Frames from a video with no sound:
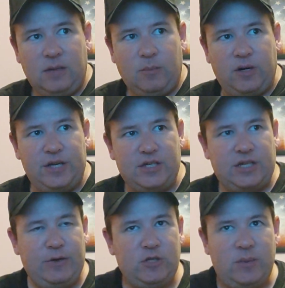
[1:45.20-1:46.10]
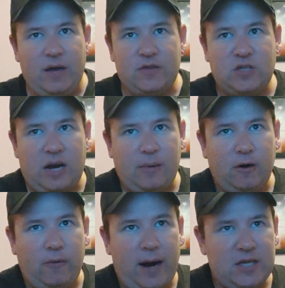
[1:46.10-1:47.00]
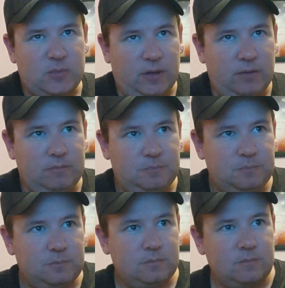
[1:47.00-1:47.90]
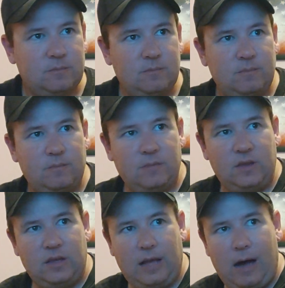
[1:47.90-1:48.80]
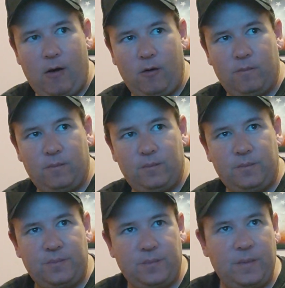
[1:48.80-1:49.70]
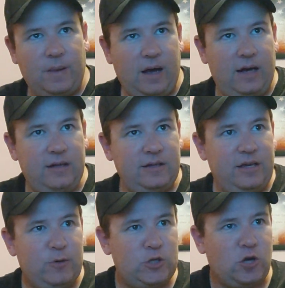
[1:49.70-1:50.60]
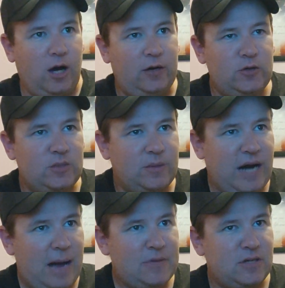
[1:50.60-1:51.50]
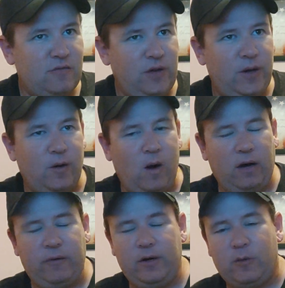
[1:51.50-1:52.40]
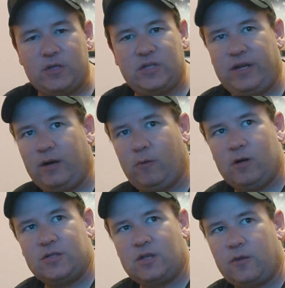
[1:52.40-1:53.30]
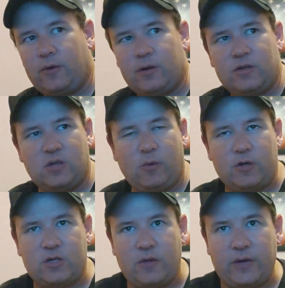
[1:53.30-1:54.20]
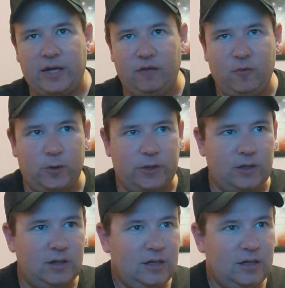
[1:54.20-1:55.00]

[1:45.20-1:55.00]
But he's accusing me of cyber harassment. Now, he was talking to some cops in a video. I don't even know what city it was, somewhere in Southern California.